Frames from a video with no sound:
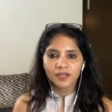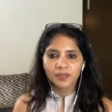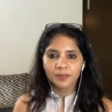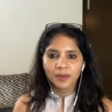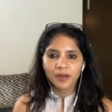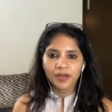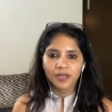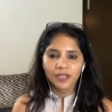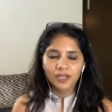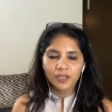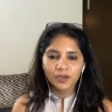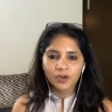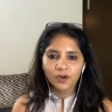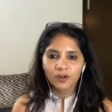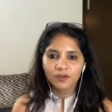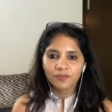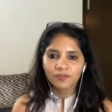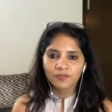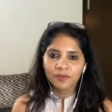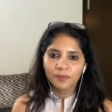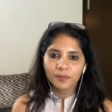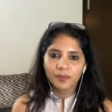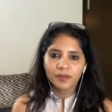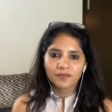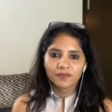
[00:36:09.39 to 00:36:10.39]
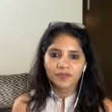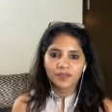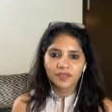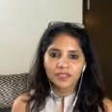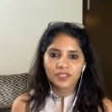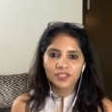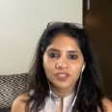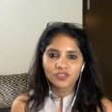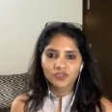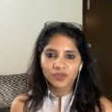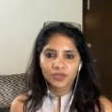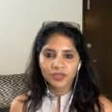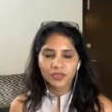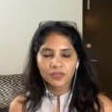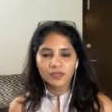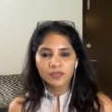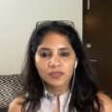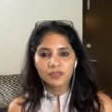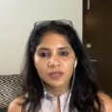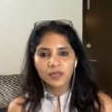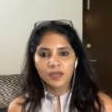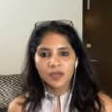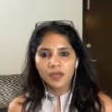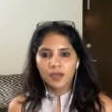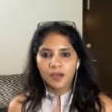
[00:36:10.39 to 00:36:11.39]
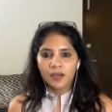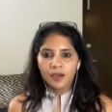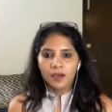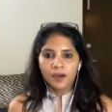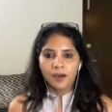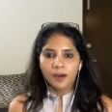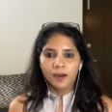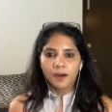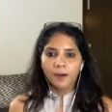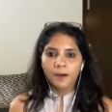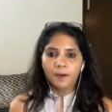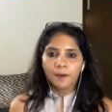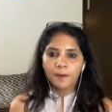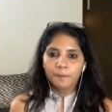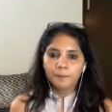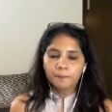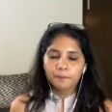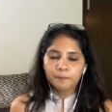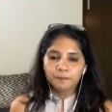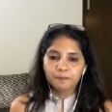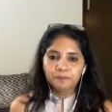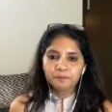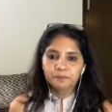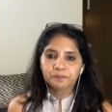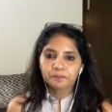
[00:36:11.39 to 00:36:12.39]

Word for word: demanding a lot of female fitness trainers um,